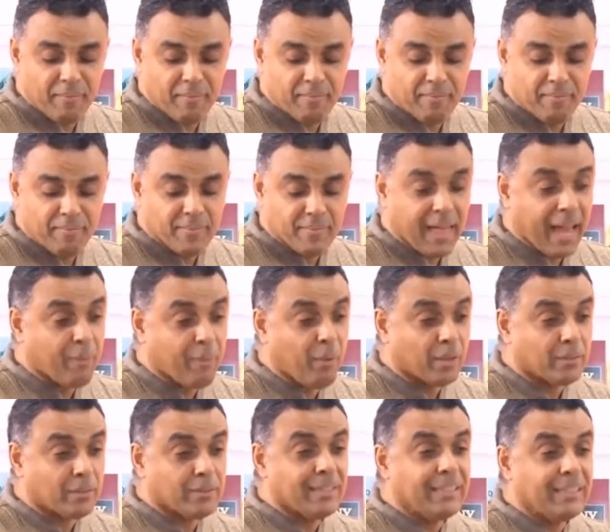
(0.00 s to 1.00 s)
Thy what?
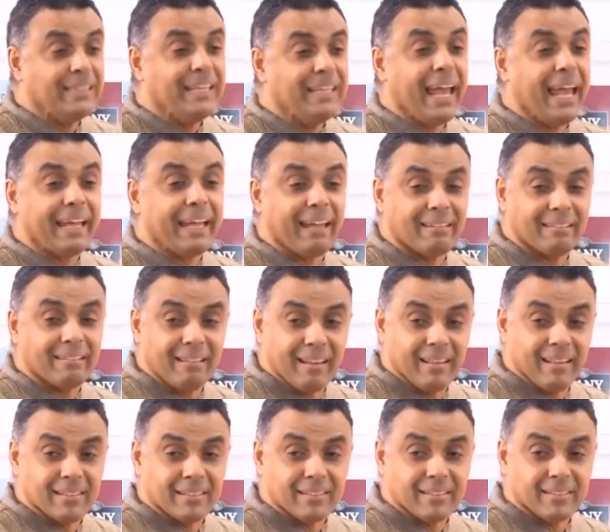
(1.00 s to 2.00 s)

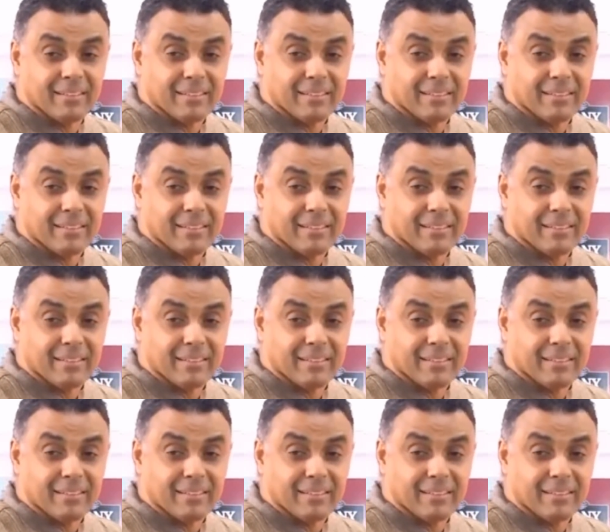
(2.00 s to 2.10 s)
Nakedness.